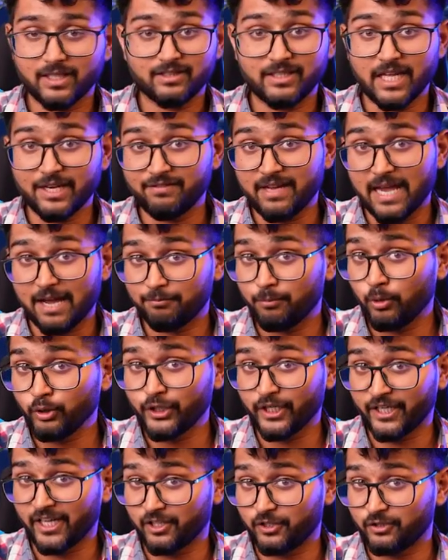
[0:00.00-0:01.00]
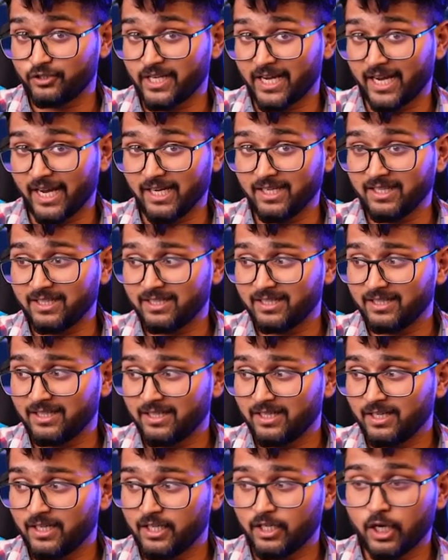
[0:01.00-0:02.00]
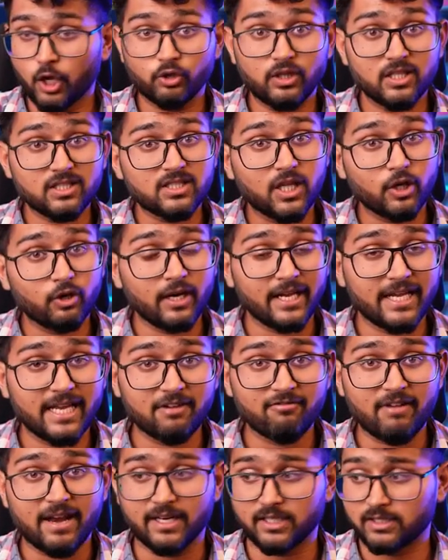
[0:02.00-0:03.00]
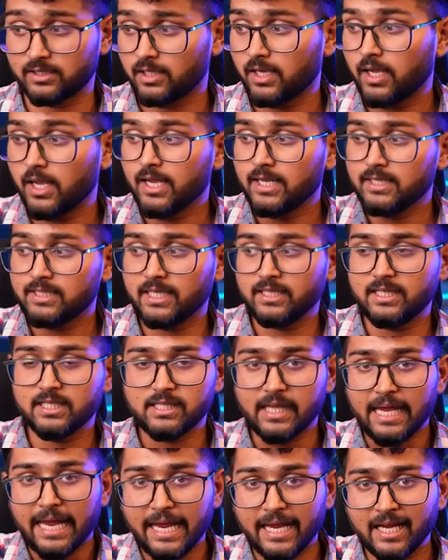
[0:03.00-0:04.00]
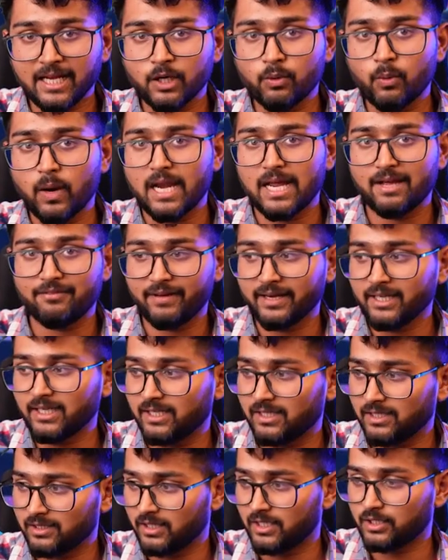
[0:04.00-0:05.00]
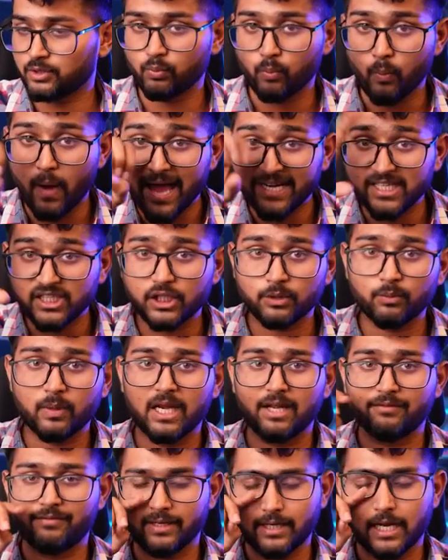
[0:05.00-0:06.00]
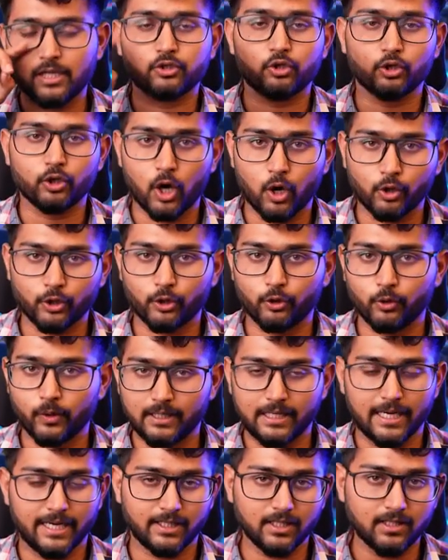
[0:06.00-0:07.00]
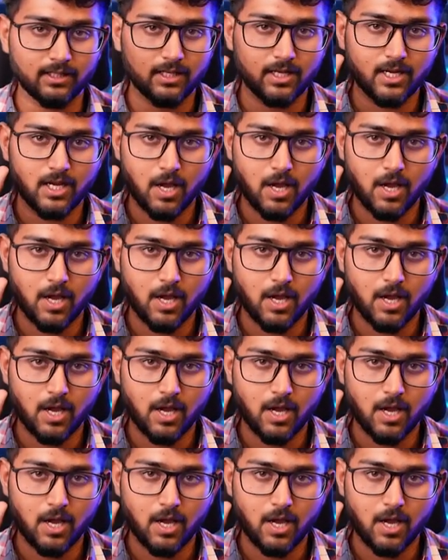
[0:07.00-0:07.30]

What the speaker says: Then we have both the Taruns again. Now this Tarun again vanished. See this ink wala effect, this vanishing wala effect, I'll show you how to do it later.